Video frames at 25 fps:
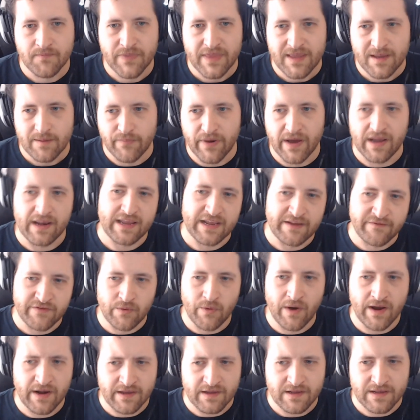But if
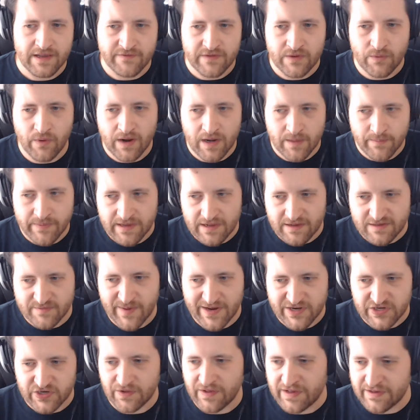you want to be a
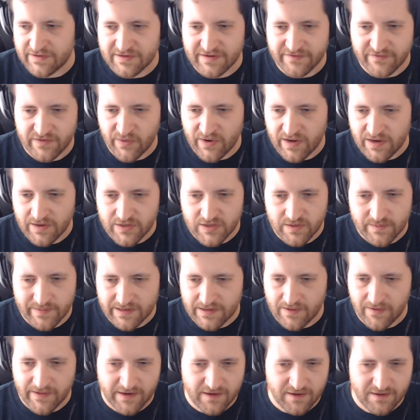specialist, if you want to
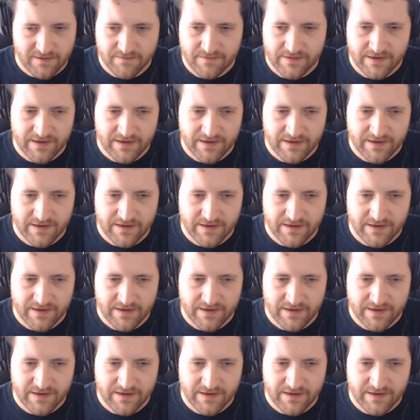be like